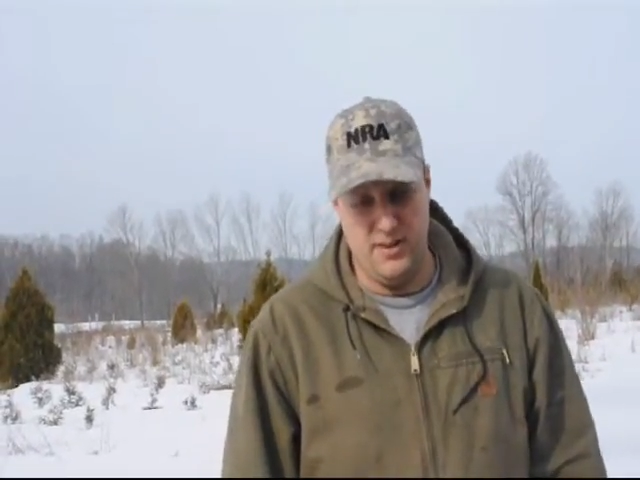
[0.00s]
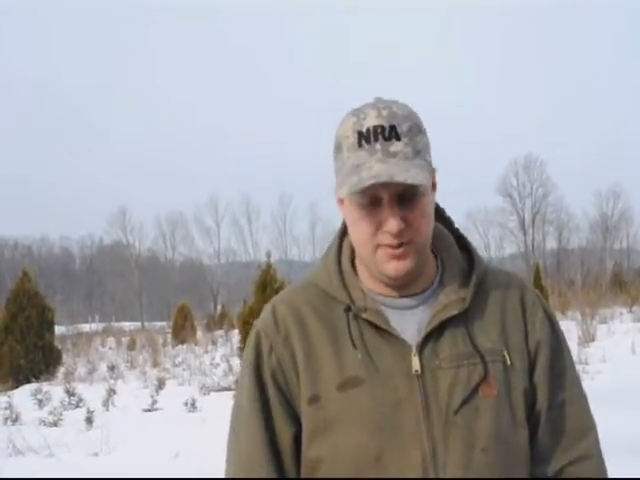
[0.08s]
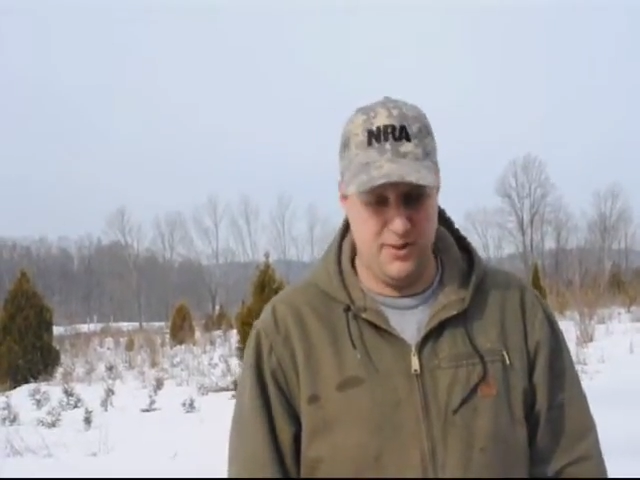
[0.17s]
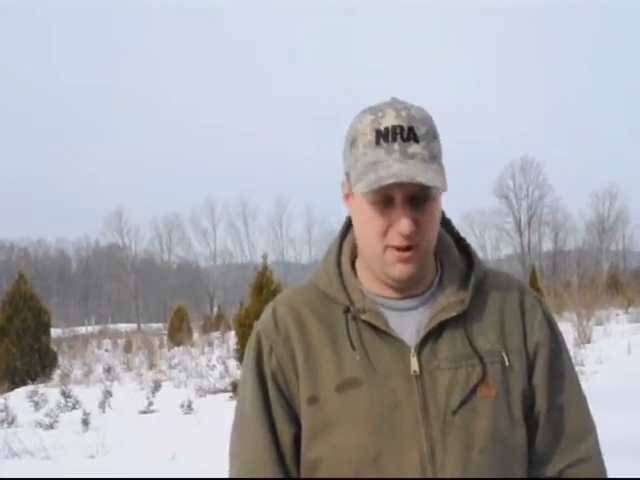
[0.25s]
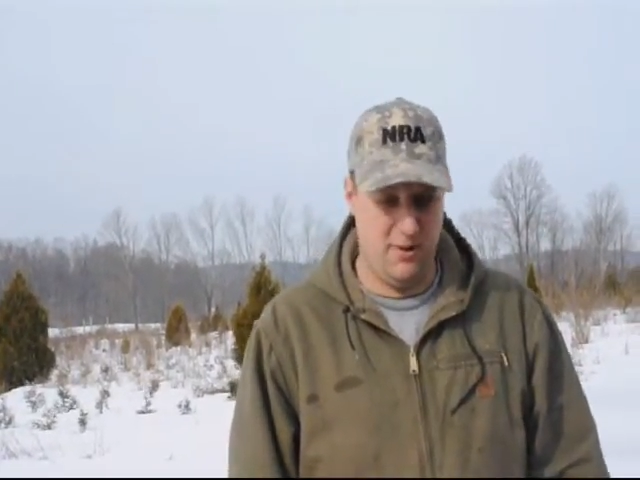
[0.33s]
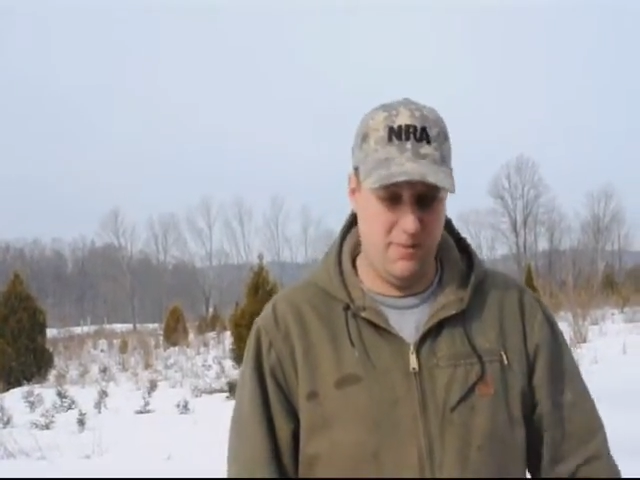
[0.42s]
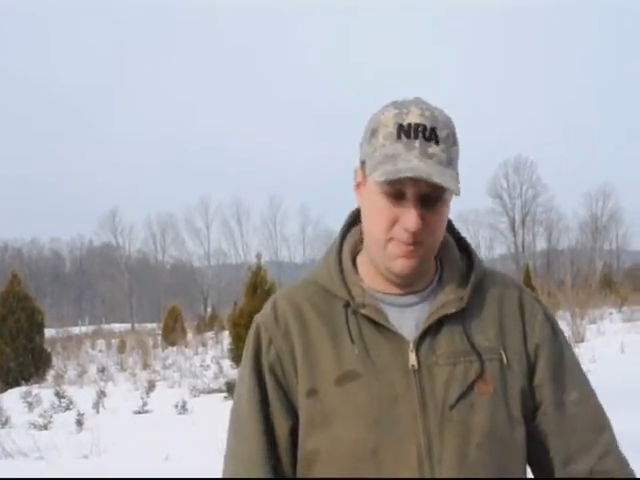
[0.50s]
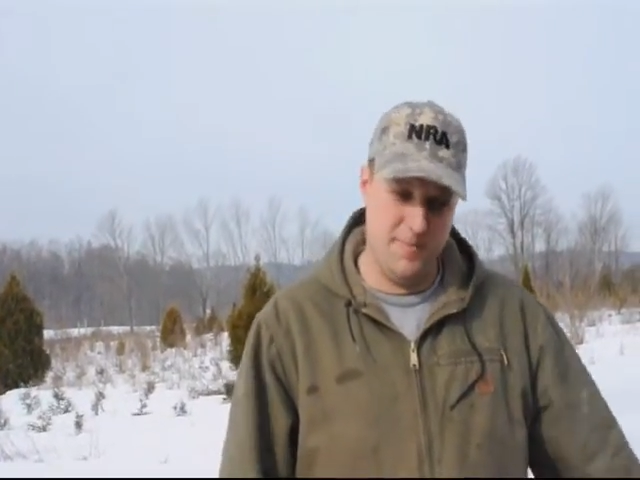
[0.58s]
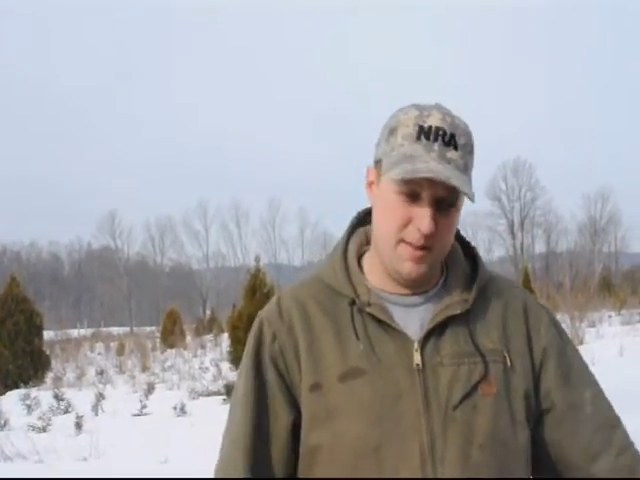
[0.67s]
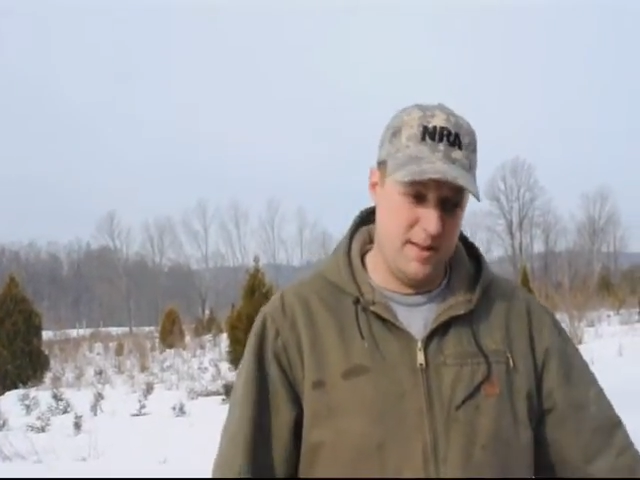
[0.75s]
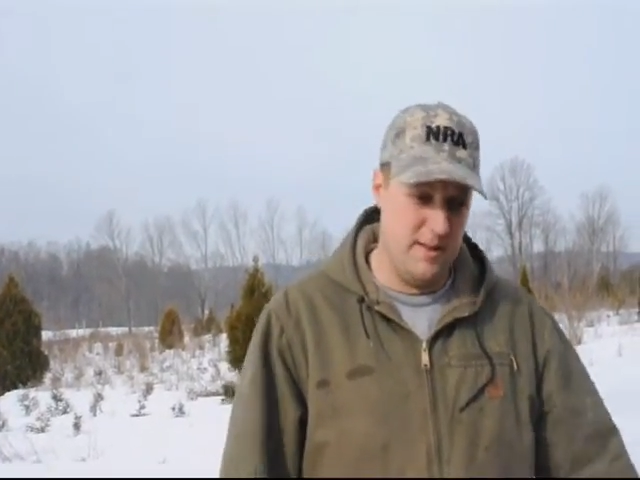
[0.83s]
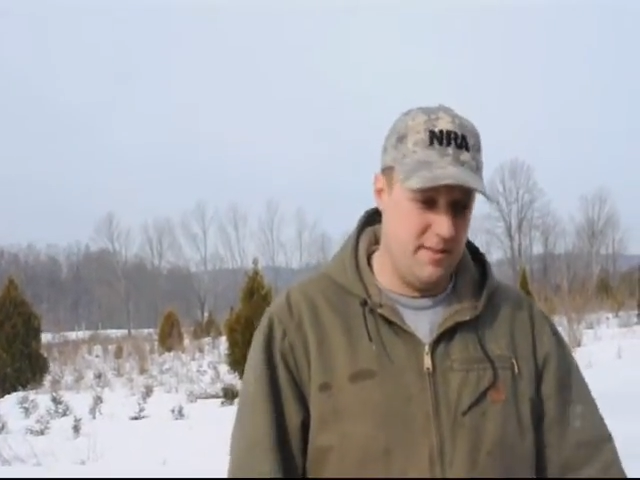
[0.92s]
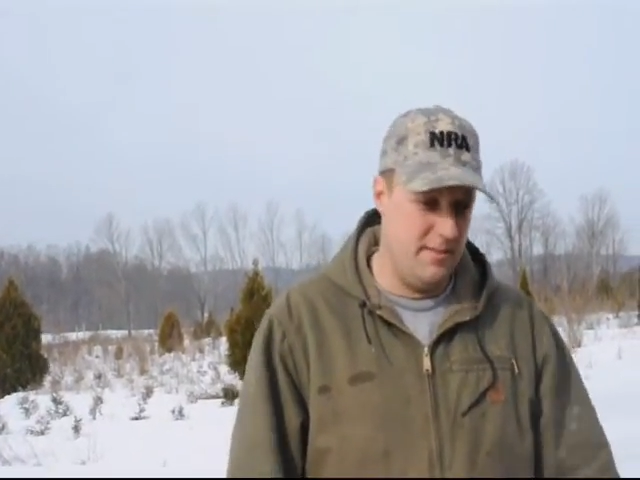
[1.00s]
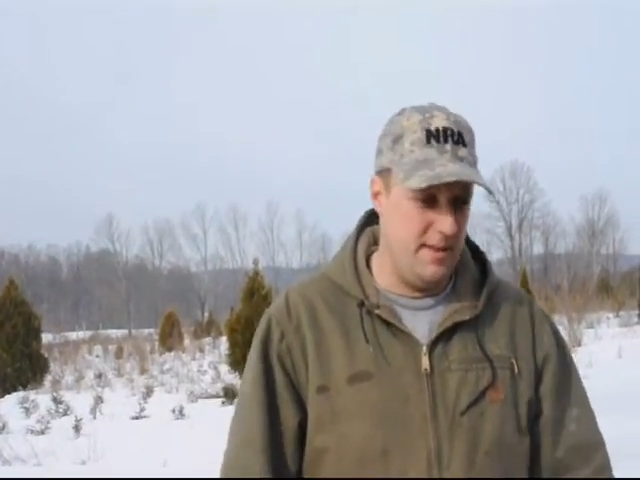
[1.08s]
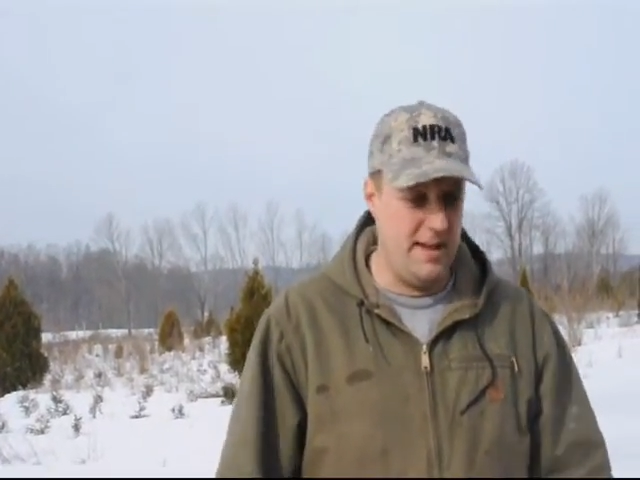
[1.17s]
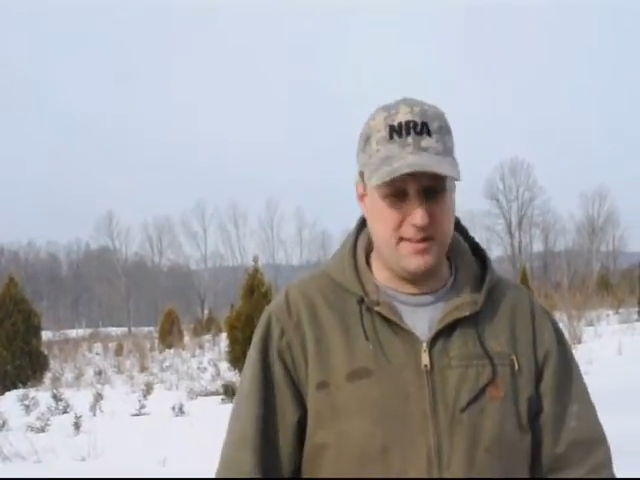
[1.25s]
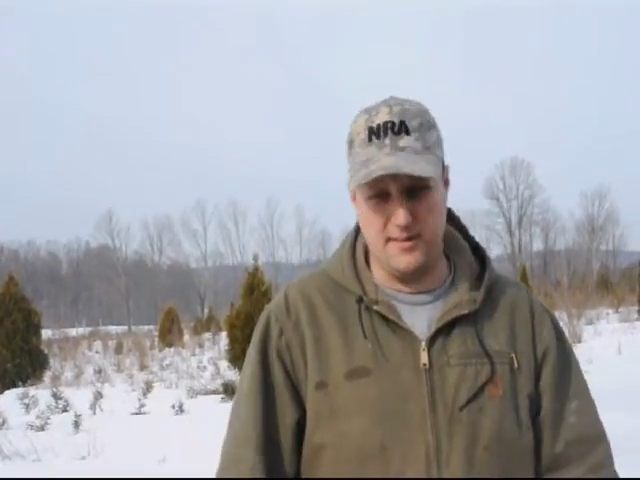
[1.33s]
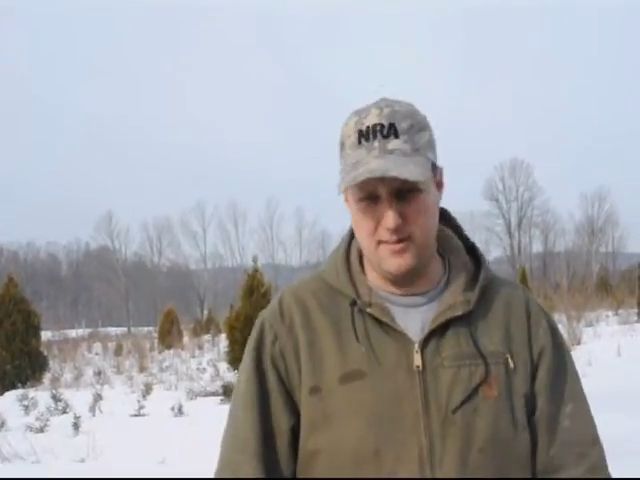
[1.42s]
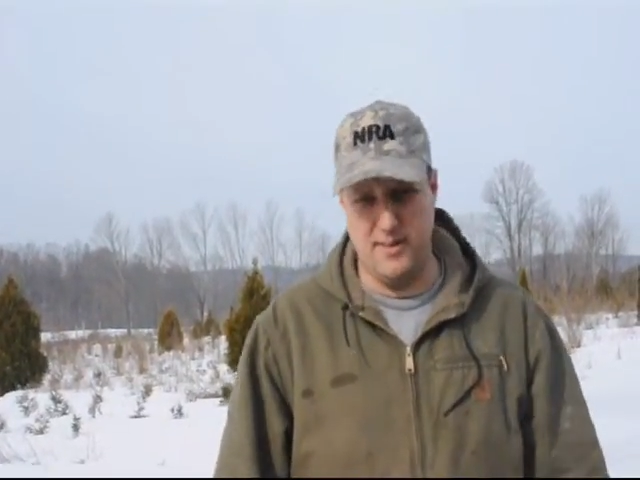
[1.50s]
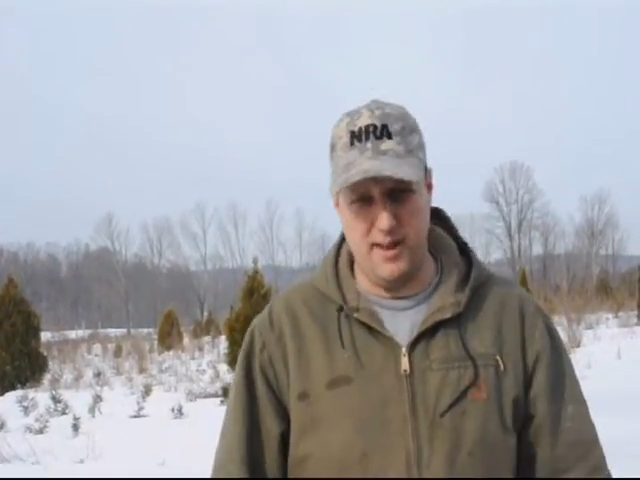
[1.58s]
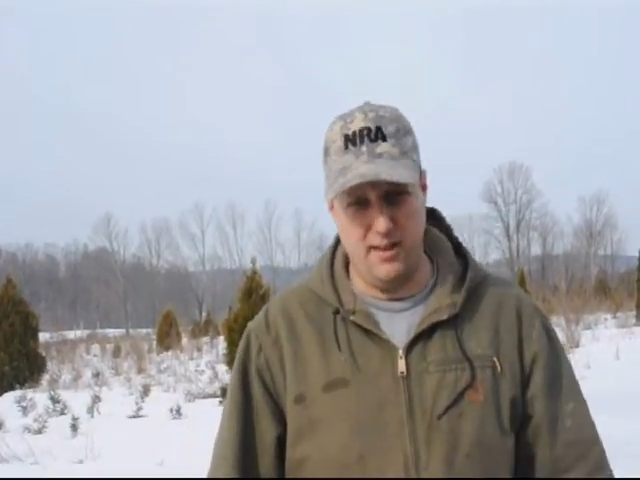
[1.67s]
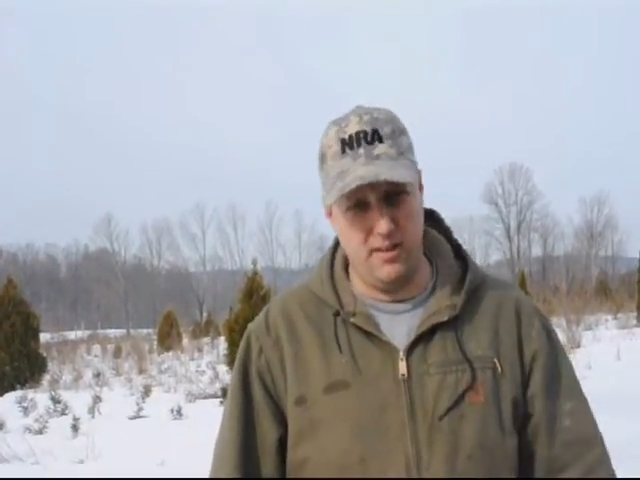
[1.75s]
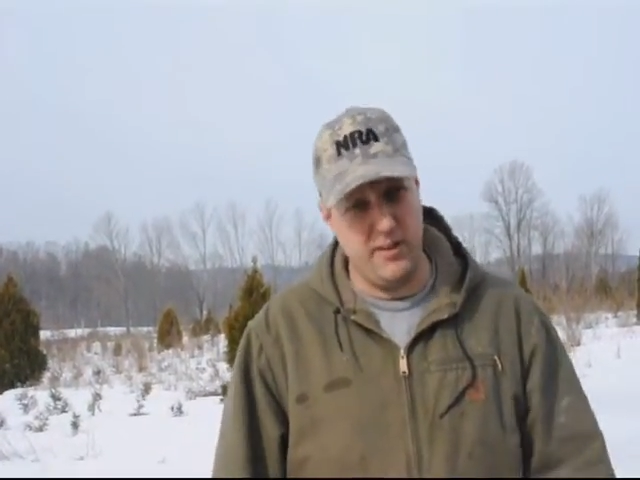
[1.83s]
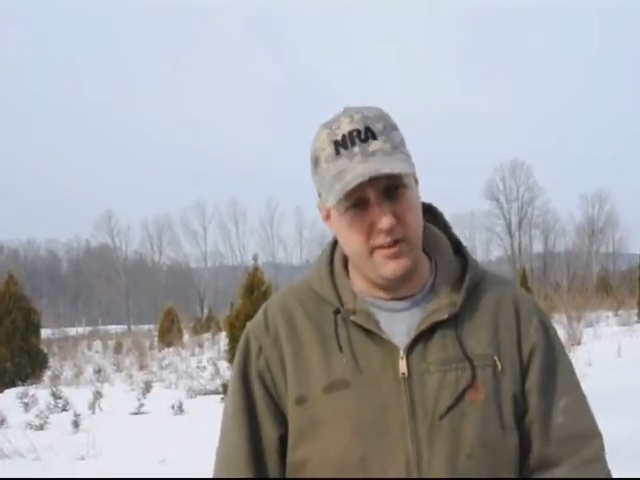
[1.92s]
So it's
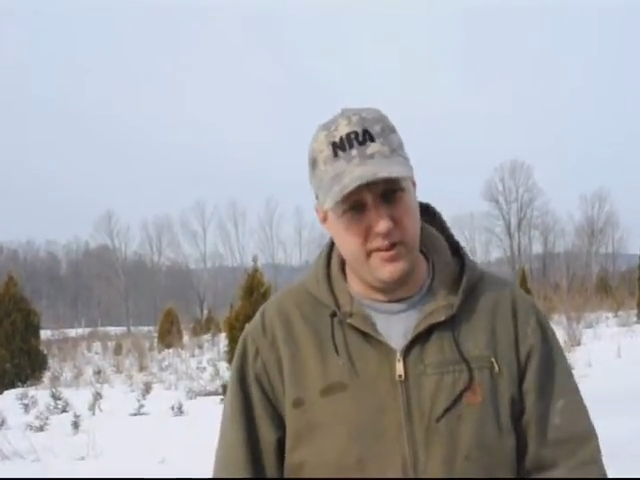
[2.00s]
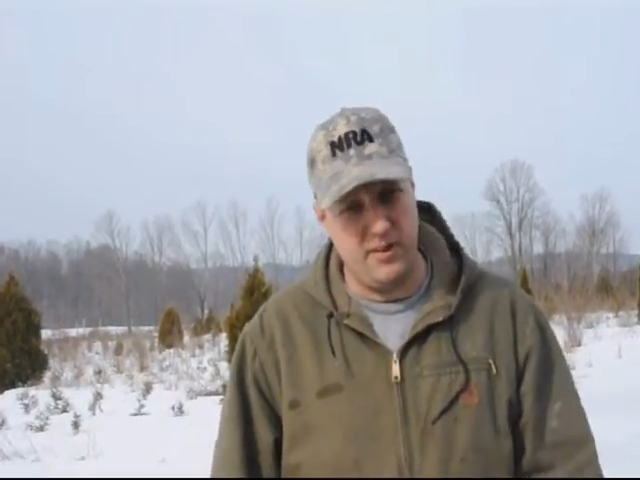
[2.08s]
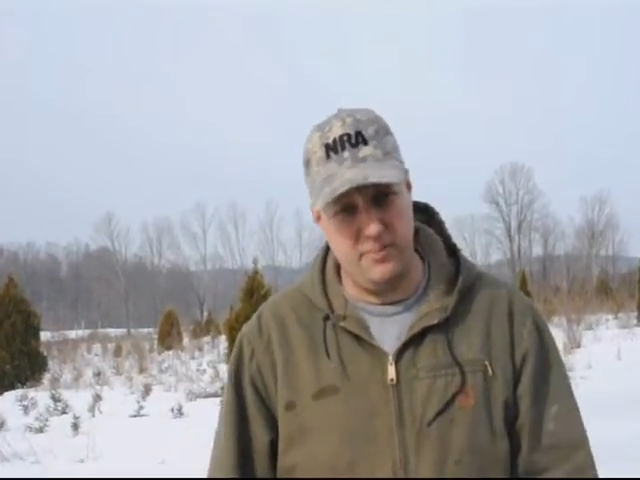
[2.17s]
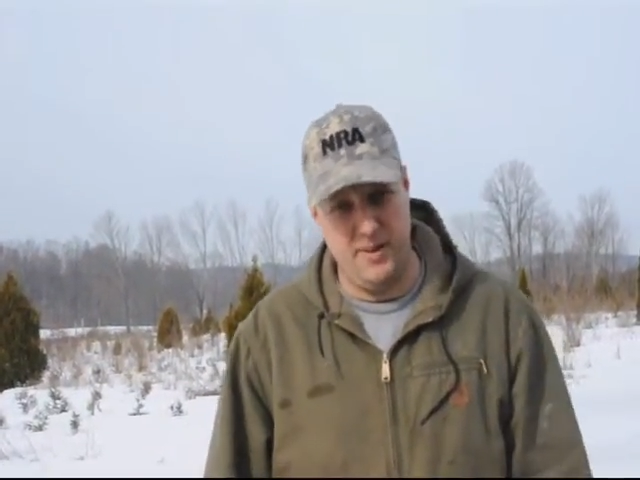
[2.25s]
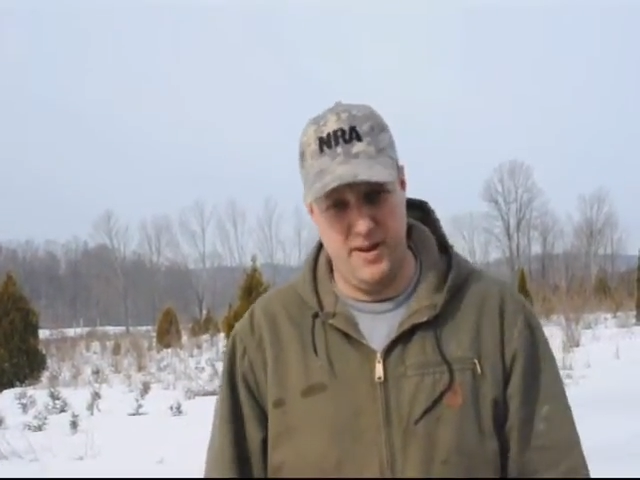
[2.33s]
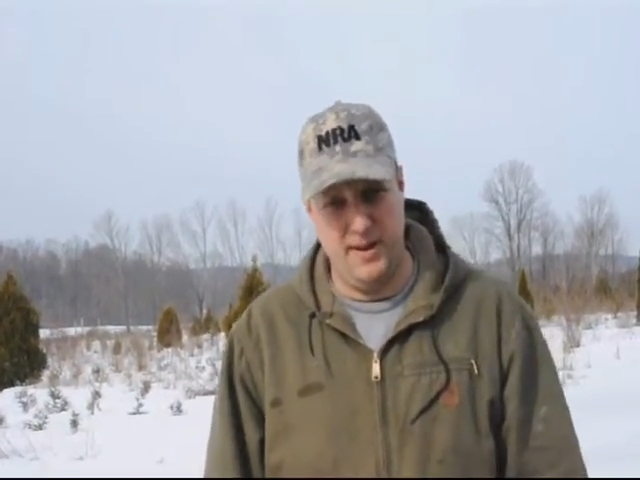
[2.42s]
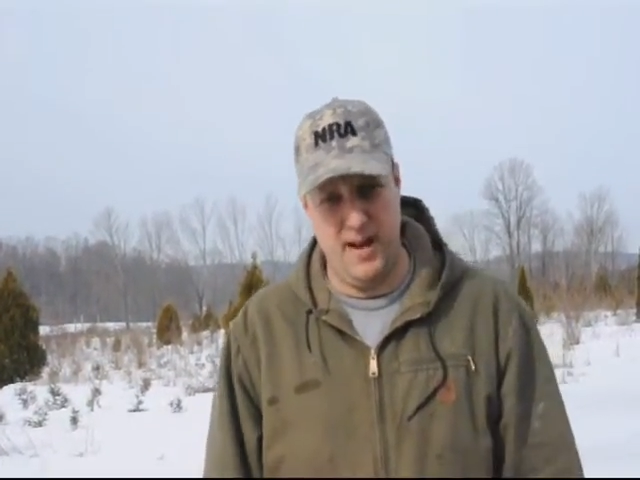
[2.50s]
a little bit.